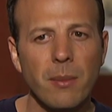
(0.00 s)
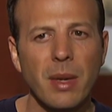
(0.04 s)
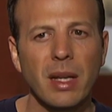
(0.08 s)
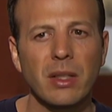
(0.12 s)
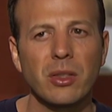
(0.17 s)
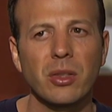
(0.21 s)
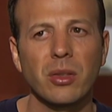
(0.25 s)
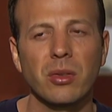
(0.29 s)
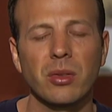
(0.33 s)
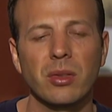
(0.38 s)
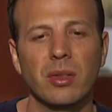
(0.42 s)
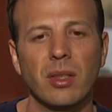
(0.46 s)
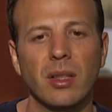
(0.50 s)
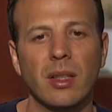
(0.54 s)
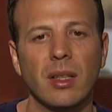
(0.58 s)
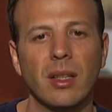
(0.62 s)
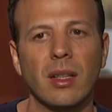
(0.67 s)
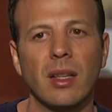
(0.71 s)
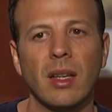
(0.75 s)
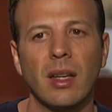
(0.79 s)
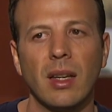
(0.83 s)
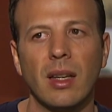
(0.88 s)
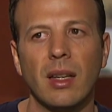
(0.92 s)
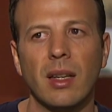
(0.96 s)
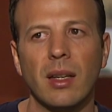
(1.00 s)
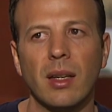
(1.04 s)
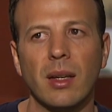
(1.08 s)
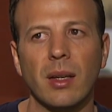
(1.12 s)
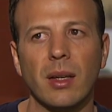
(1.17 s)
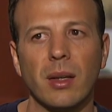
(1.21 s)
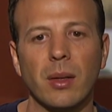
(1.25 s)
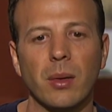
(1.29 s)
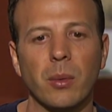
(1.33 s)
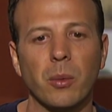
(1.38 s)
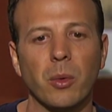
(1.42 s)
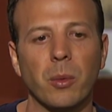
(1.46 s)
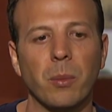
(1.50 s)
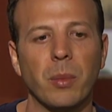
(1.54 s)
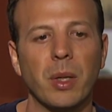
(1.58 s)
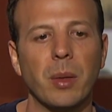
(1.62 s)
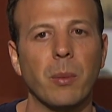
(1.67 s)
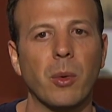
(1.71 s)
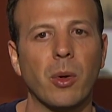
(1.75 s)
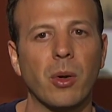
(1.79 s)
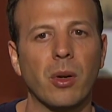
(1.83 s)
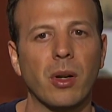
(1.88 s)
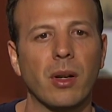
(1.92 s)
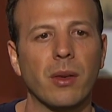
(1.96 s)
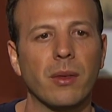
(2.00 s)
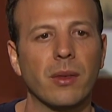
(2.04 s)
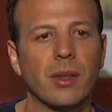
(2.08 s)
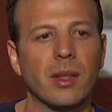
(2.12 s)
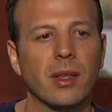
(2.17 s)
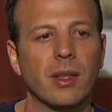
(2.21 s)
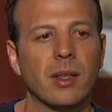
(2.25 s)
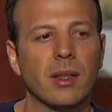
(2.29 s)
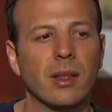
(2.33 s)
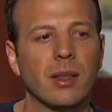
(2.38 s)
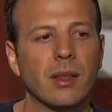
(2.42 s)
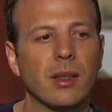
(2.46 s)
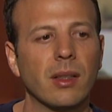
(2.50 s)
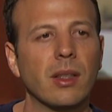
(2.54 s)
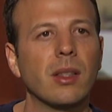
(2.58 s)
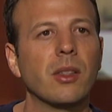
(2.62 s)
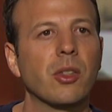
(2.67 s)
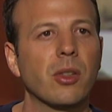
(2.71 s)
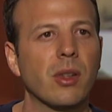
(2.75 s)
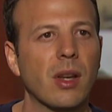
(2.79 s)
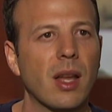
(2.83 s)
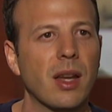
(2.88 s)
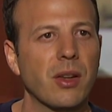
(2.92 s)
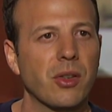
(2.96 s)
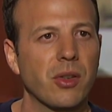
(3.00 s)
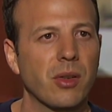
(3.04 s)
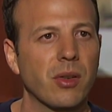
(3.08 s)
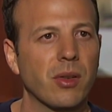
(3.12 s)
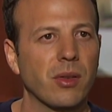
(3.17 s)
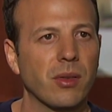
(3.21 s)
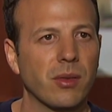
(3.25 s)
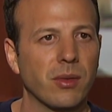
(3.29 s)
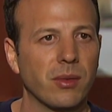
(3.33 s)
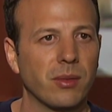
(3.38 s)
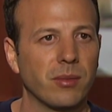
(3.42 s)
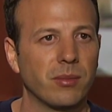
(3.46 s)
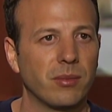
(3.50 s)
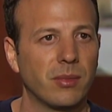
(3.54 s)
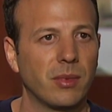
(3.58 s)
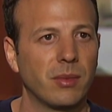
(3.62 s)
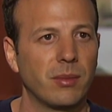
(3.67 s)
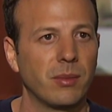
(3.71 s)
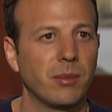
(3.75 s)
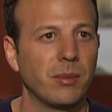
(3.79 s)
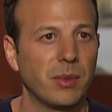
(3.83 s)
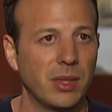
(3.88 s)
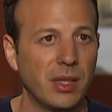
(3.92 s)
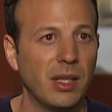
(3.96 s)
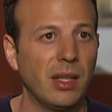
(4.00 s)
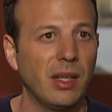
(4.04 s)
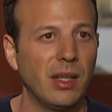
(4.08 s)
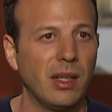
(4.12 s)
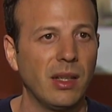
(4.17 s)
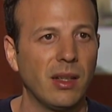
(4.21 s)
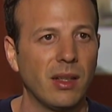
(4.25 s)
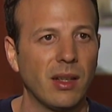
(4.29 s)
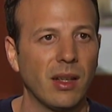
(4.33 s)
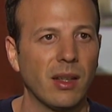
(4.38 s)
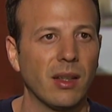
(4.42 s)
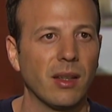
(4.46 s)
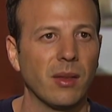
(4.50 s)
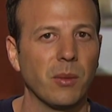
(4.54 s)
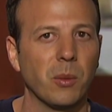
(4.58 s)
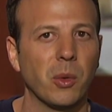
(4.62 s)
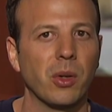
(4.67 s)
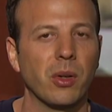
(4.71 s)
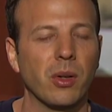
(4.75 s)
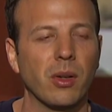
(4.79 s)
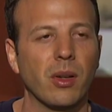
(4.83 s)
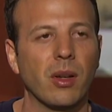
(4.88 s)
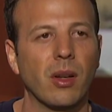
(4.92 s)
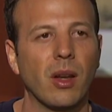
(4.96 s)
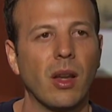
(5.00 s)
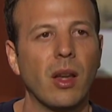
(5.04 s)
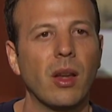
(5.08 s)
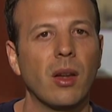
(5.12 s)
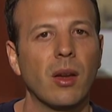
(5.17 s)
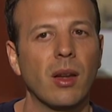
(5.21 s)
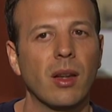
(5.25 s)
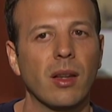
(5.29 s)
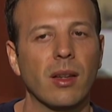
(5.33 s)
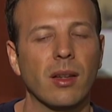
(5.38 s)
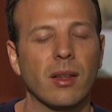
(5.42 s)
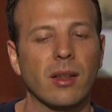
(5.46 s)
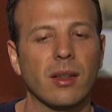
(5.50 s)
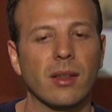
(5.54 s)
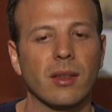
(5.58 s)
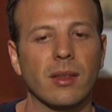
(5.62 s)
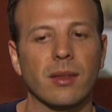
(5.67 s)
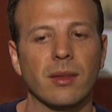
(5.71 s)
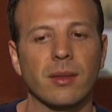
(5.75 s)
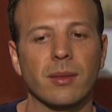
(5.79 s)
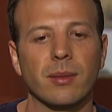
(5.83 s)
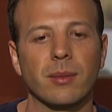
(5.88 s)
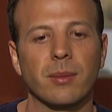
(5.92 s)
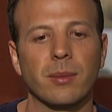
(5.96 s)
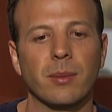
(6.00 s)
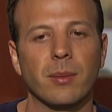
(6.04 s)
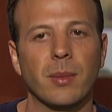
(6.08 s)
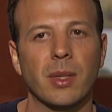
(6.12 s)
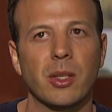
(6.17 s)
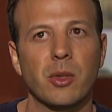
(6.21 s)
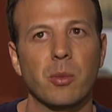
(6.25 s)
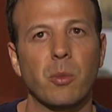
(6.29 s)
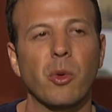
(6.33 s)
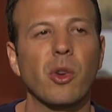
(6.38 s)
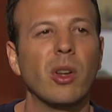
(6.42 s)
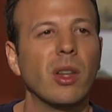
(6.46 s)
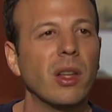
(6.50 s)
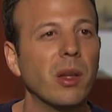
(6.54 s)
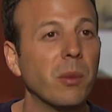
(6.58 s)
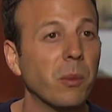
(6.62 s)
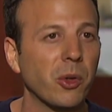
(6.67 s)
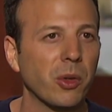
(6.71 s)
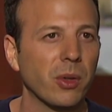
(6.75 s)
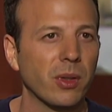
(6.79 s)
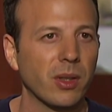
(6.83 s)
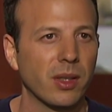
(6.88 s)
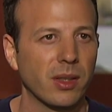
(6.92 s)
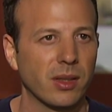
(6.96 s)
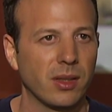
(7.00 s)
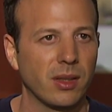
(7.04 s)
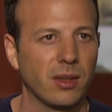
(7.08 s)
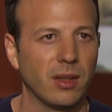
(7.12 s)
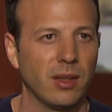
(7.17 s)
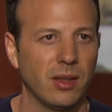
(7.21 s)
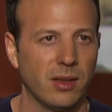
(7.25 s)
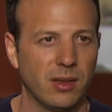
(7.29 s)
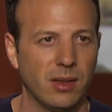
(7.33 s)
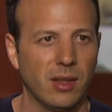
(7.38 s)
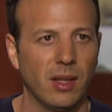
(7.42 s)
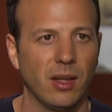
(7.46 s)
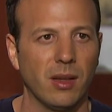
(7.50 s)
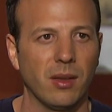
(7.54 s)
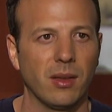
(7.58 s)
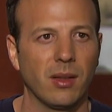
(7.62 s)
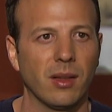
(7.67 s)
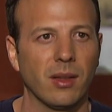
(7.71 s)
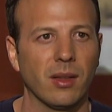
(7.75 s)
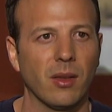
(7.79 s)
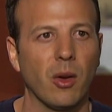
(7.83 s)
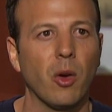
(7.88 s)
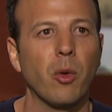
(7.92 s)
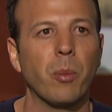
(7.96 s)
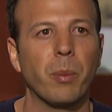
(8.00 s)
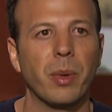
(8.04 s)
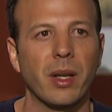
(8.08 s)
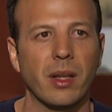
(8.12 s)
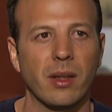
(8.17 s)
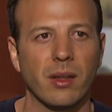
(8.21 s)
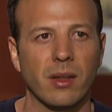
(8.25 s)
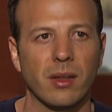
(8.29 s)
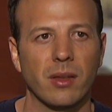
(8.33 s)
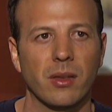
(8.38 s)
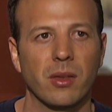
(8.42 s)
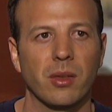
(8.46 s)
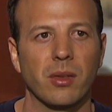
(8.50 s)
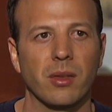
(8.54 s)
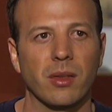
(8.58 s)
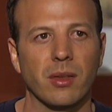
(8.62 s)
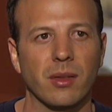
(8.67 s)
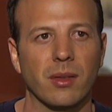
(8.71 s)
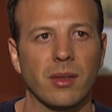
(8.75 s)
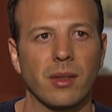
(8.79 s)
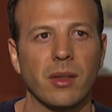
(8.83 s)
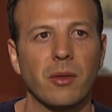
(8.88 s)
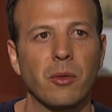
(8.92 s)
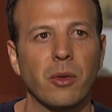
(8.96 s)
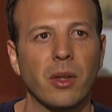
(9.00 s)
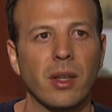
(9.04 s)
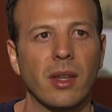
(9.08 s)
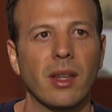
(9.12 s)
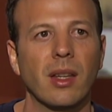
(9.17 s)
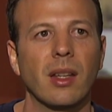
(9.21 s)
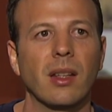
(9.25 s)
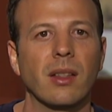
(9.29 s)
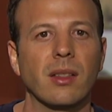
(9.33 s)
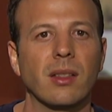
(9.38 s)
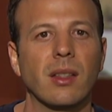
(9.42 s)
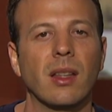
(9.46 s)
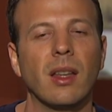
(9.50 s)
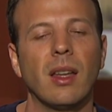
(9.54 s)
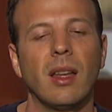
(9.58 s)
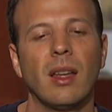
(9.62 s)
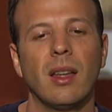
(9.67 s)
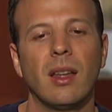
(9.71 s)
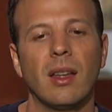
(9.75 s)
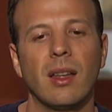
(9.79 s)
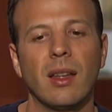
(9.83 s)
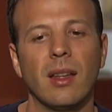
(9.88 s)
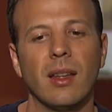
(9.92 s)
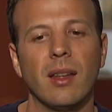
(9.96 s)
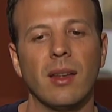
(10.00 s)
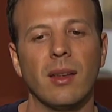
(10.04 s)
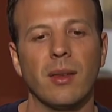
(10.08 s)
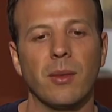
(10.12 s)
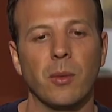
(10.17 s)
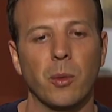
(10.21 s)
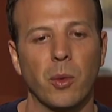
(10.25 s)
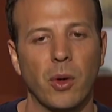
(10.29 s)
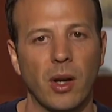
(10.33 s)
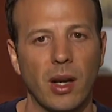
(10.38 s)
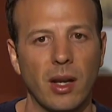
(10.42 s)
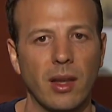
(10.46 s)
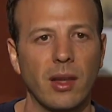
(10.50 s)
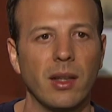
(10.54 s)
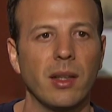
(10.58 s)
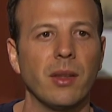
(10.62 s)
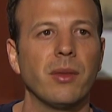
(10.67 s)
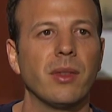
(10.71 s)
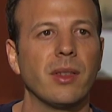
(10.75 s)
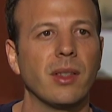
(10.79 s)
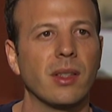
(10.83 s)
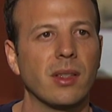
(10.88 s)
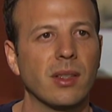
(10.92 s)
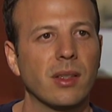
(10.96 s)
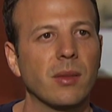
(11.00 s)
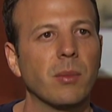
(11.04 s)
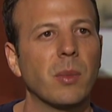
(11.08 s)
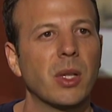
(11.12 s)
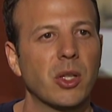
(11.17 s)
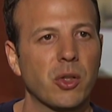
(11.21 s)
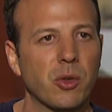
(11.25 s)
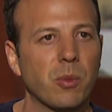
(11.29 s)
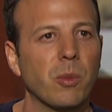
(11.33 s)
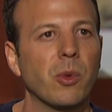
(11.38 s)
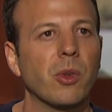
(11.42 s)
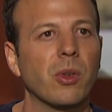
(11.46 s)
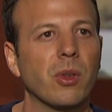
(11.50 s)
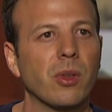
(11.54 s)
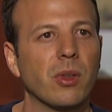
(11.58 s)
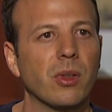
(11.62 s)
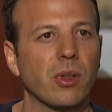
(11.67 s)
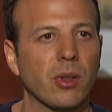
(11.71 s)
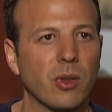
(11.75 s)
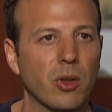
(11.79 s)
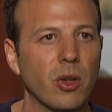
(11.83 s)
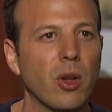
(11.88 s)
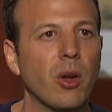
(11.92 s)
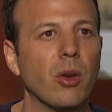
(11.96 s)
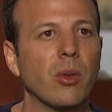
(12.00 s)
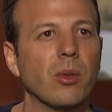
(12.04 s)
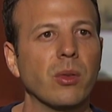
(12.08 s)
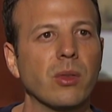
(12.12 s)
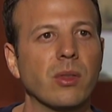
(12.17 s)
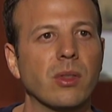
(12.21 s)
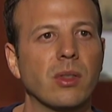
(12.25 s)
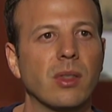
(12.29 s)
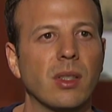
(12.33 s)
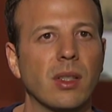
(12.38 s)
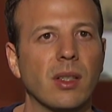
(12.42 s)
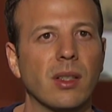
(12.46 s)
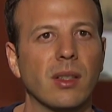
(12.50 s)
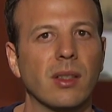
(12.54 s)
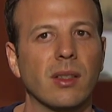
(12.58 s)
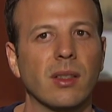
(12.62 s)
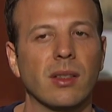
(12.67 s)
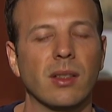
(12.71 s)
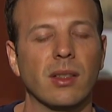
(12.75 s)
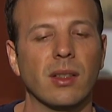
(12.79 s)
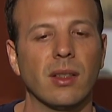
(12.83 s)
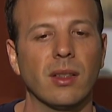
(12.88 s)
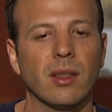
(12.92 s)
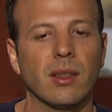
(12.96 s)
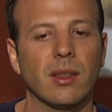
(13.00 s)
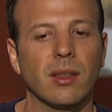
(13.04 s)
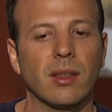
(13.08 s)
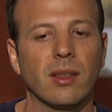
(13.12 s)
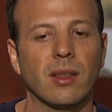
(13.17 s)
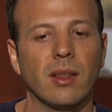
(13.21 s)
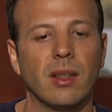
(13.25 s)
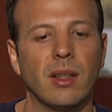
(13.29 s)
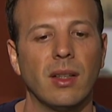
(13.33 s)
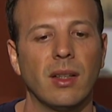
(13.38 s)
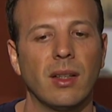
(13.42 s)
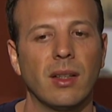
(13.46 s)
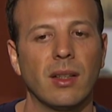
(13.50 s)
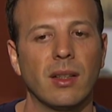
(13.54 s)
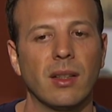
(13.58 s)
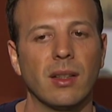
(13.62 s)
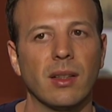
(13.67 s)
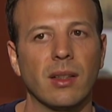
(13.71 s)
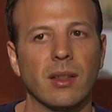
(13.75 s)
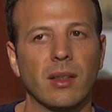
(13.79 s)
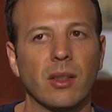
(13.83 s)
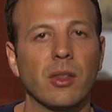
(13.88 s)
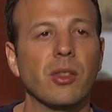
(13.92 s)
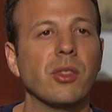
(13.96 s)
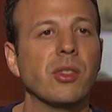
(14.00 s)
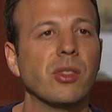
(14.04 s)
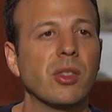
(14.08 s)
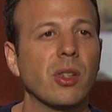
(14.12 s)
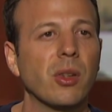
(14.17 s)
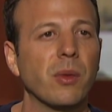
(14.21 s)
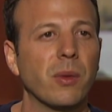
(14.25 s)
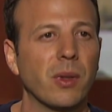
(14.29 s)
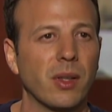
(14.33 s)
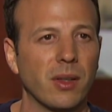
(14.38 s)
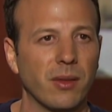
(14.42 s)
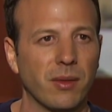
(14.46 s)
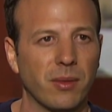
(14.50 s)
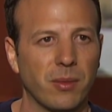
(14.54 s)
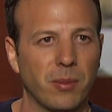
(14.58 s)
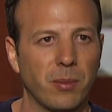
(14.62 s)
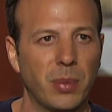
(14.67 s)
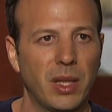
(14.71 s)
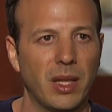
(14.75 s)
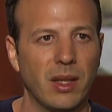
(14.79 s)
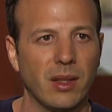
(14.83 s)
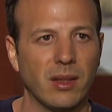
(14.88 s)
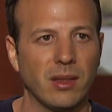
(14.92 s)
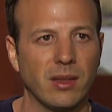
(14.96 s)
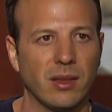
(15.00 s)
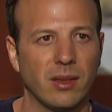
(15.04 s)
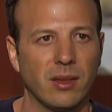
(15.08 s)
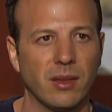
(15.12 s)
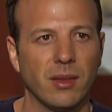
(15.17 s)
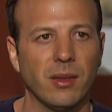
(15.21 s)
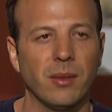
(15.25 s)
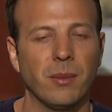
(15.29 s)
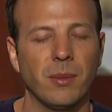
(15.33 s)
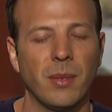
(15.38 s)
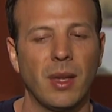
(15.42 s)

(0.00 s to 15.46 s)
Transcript: Mexico City would be more of an international city and we're much more liberal, let's say, open to different things. And where I live, it's much more closed and a conservative place. You